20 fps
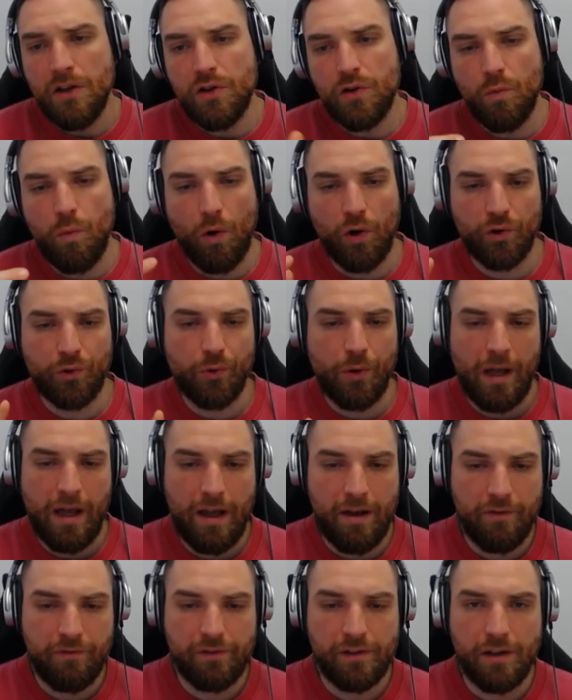You want to
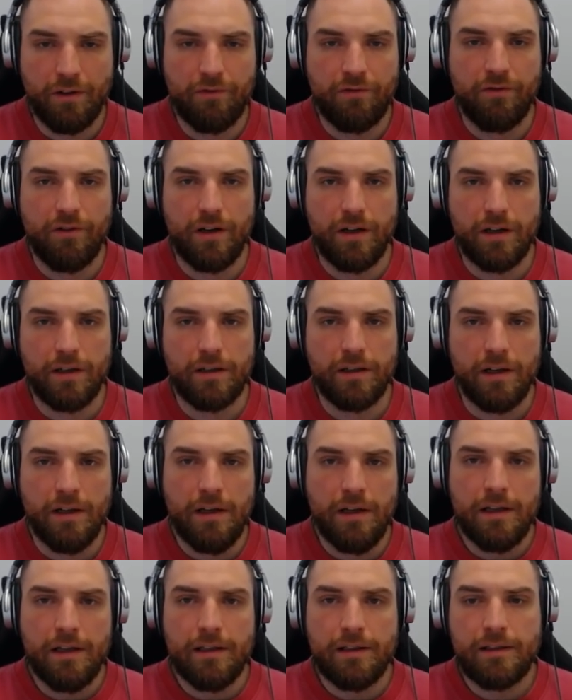have different
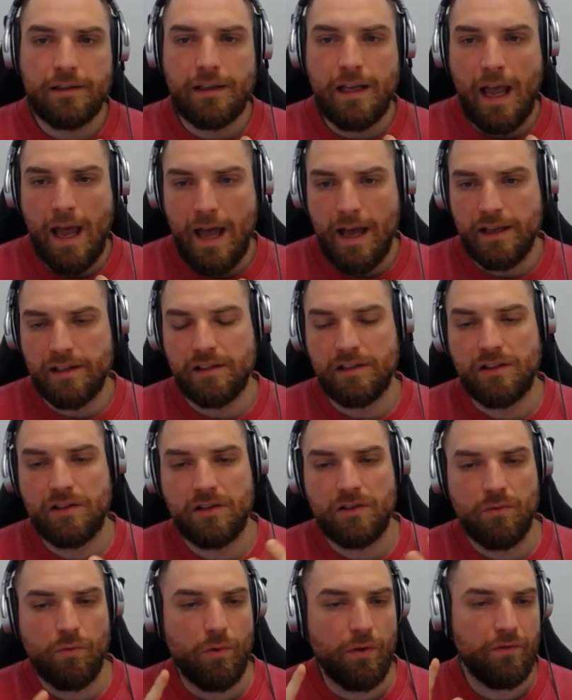
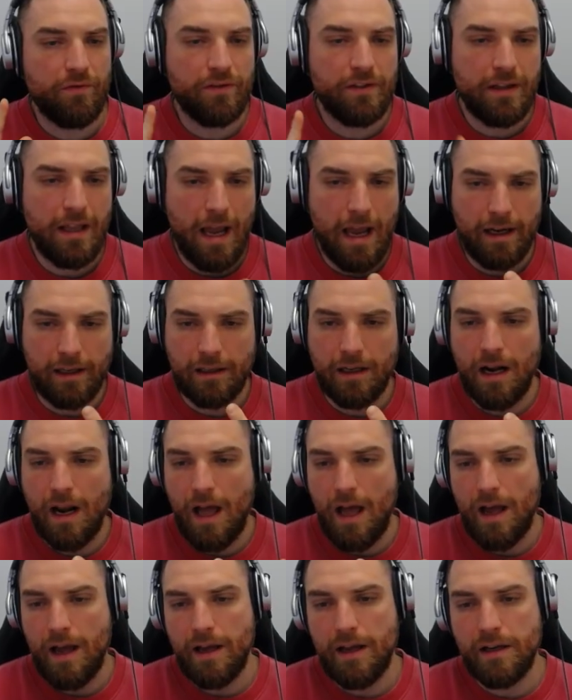tasks with
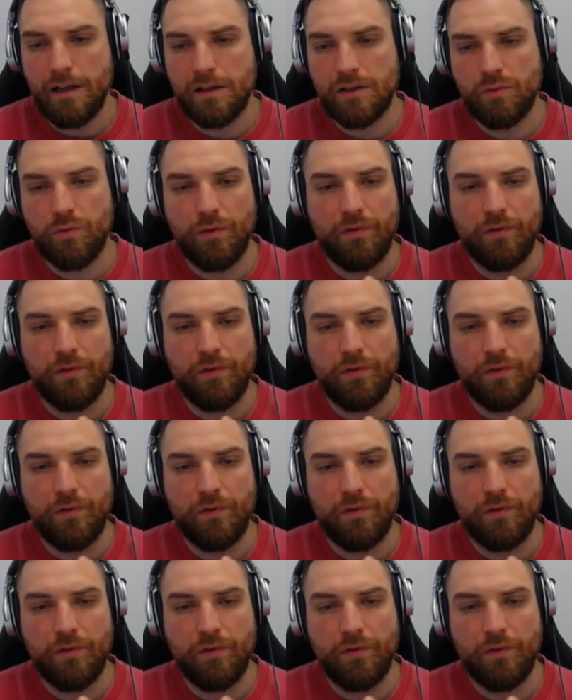deadlines,